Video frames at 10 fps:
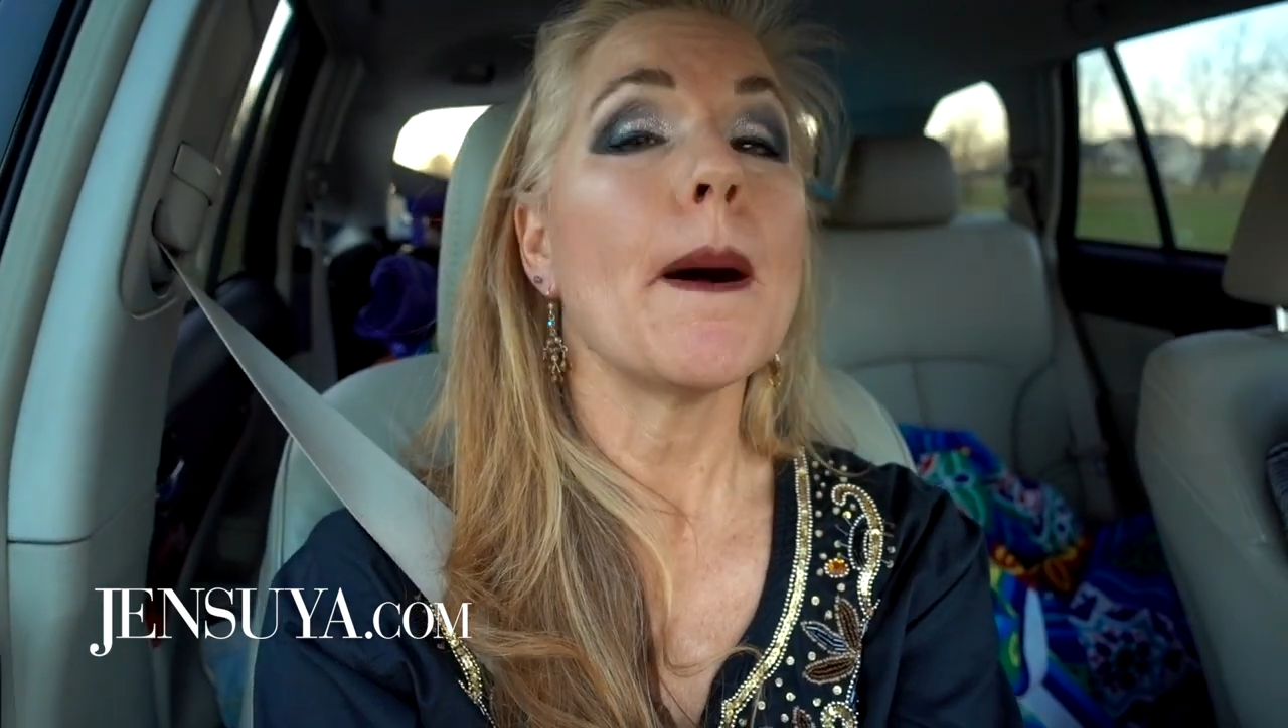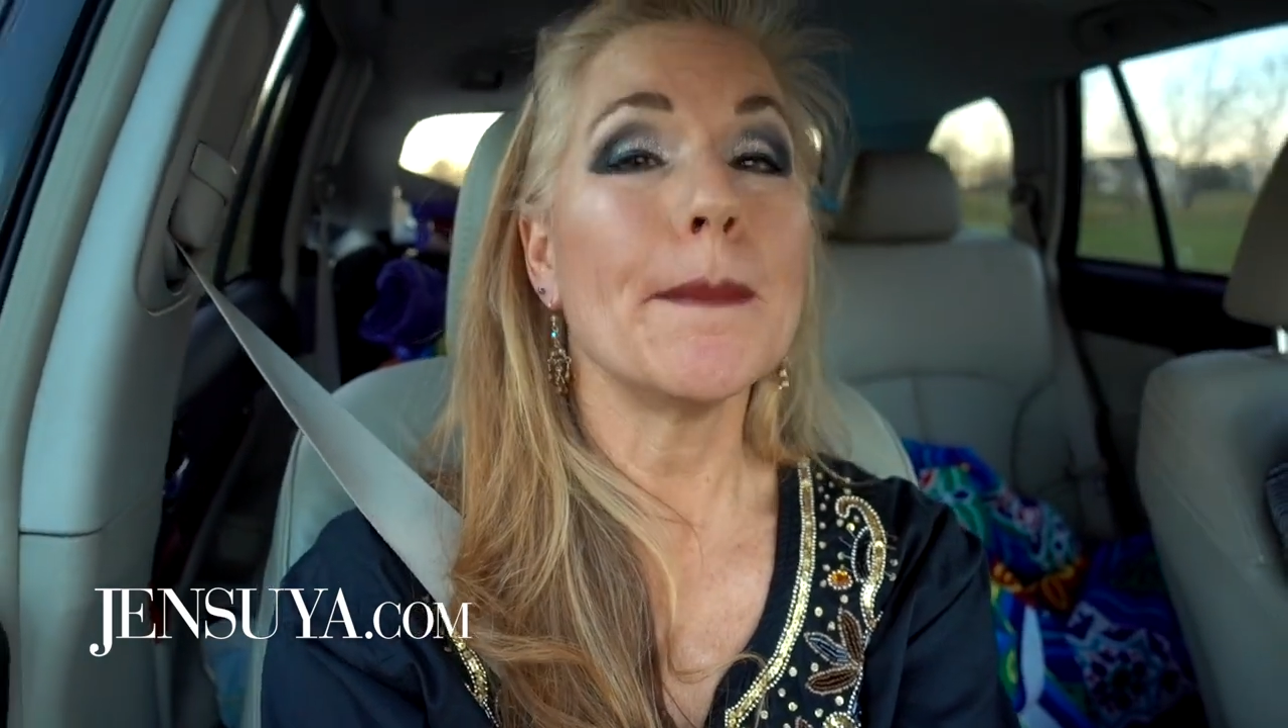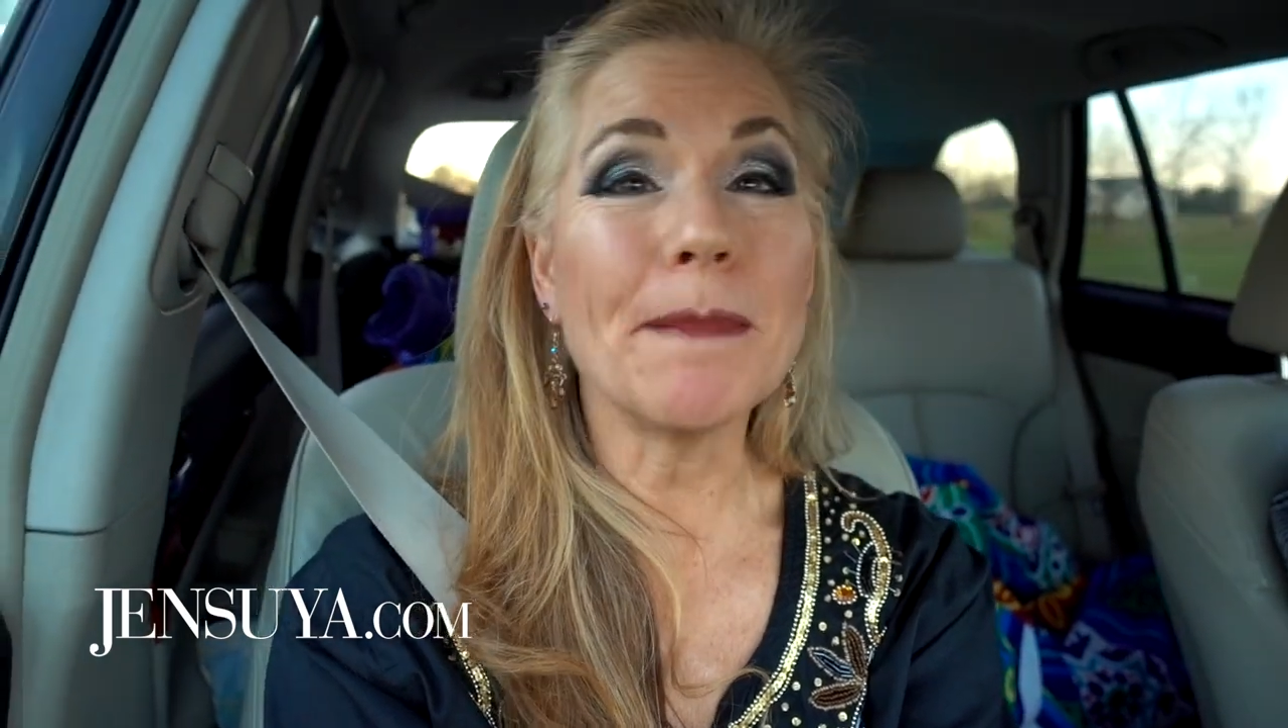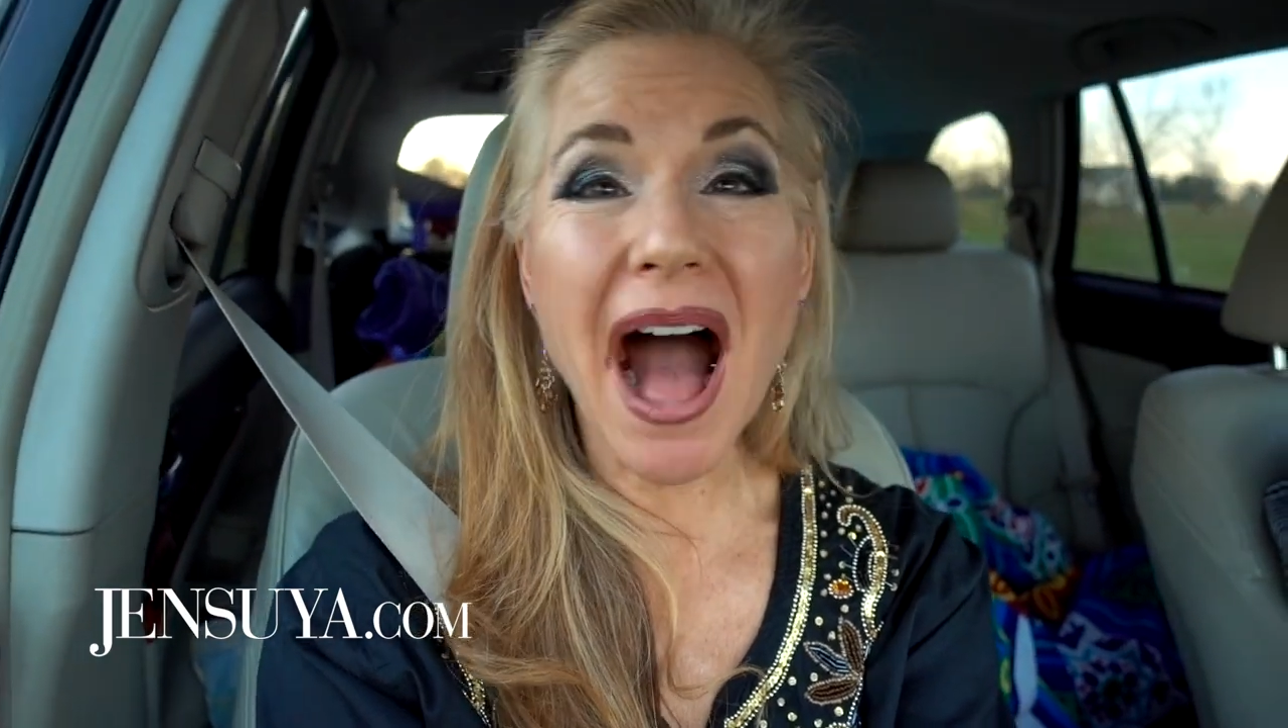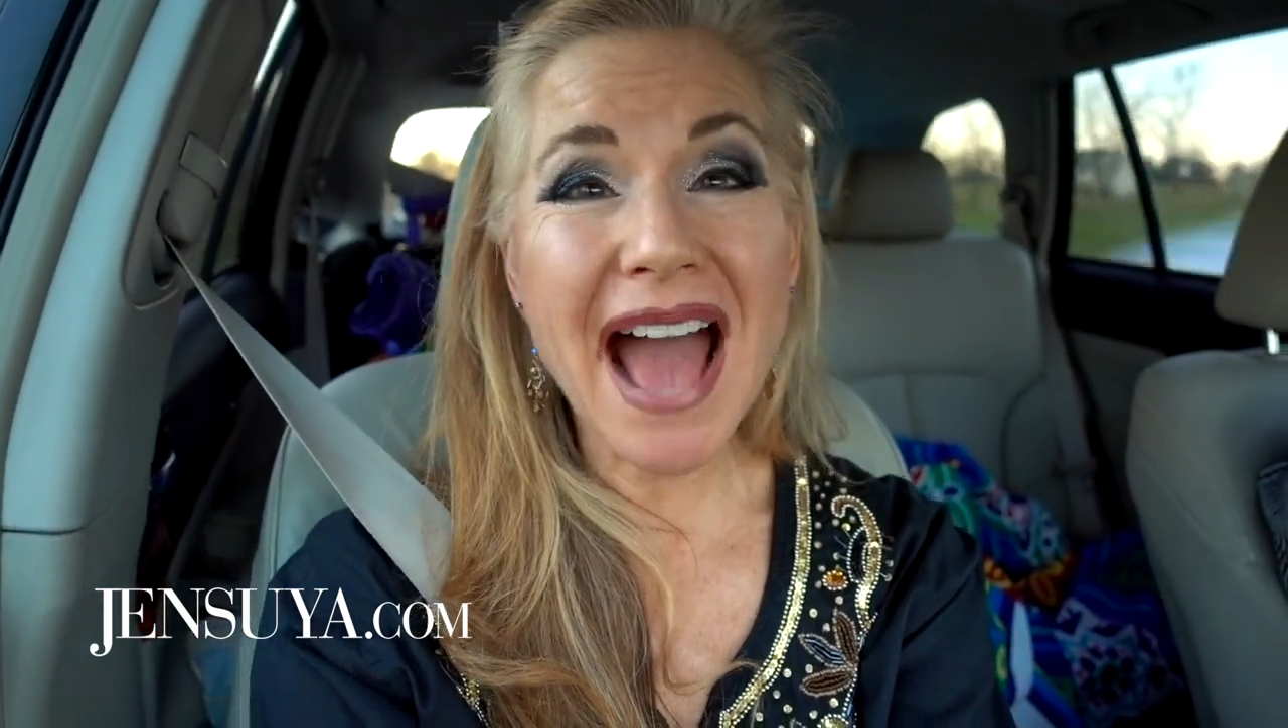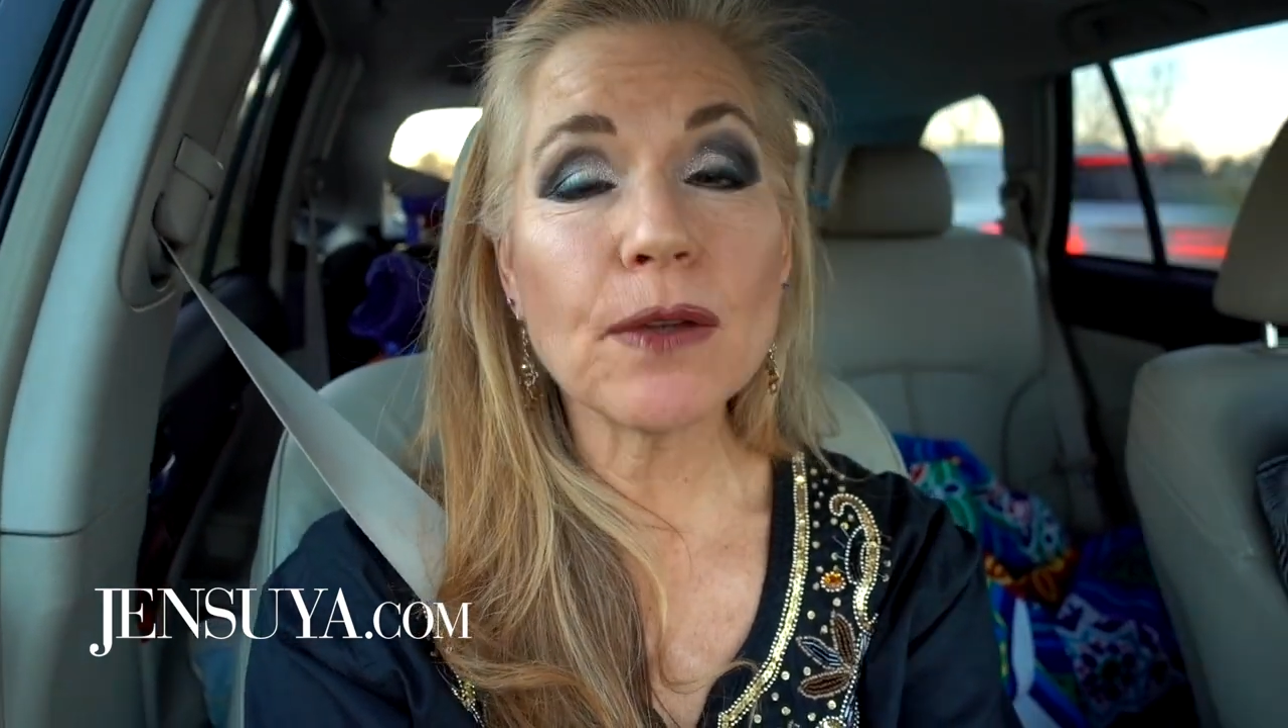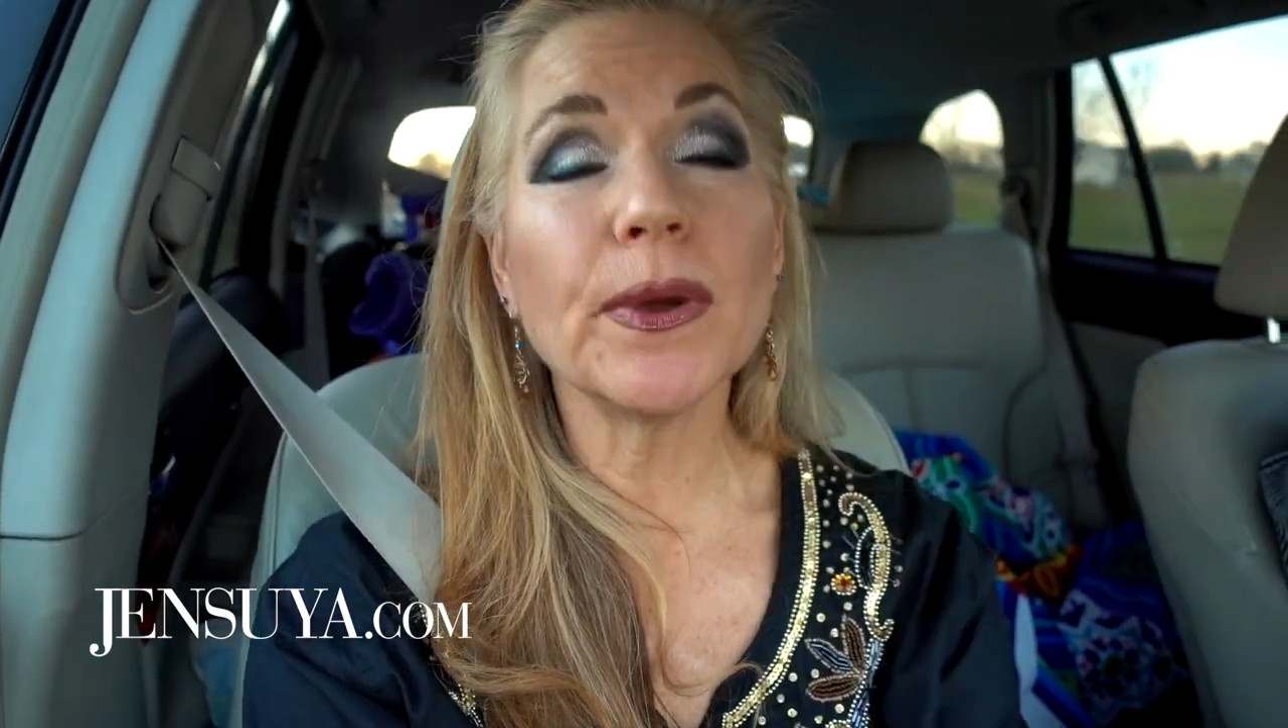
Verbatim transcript: My